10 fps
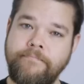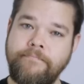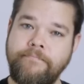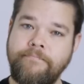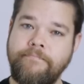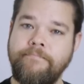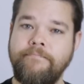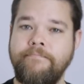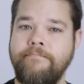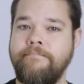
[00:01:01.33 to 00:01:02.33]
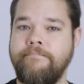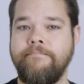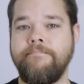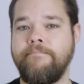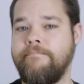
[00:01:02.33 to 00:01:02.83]

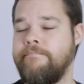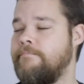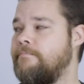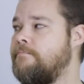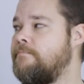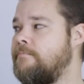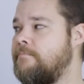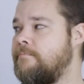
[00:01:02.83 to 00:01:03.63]
No words are spoken by the person on screen.